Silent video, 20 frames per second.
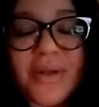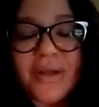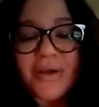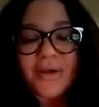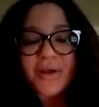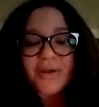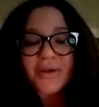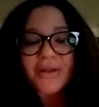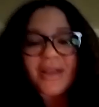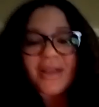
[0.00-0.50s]
to
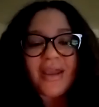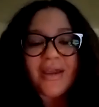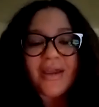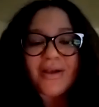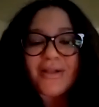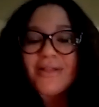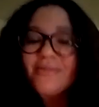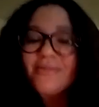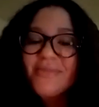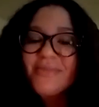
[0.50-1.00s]
go to
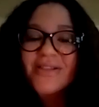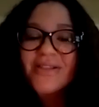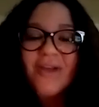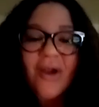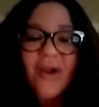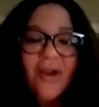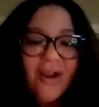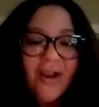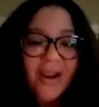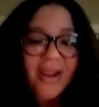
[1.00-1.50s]
hell. I'm
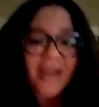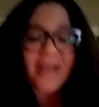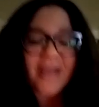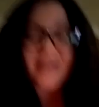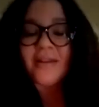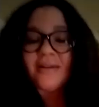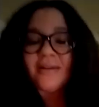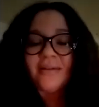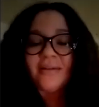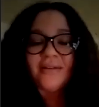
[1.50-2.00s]
sorry. And